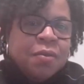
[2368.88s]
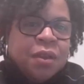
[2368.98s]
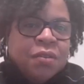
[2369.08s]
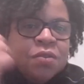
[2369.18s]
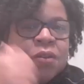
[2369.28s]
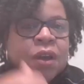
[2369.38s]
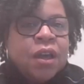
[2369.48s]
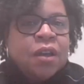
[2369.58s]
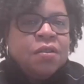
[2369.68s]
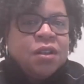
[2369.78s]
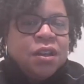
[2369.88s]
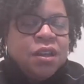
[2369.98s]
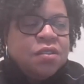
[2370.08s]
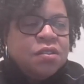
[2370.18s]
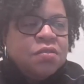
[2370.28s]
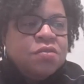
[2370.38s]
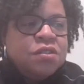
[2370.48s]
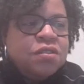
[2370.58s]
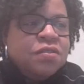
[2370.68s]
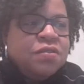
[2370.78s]
be a little higher than that. So
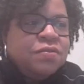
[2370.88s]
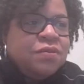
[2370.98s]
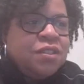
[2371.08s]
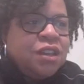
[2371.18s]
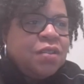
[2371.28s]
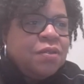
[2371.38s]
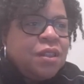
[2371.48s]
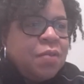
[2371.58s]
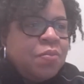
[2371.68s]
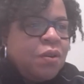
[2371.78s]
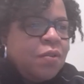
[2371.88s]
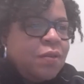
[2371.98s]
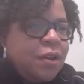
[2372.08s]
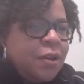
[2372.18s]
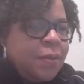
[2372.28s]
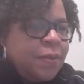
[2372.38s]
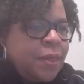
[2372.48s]
still check with that program.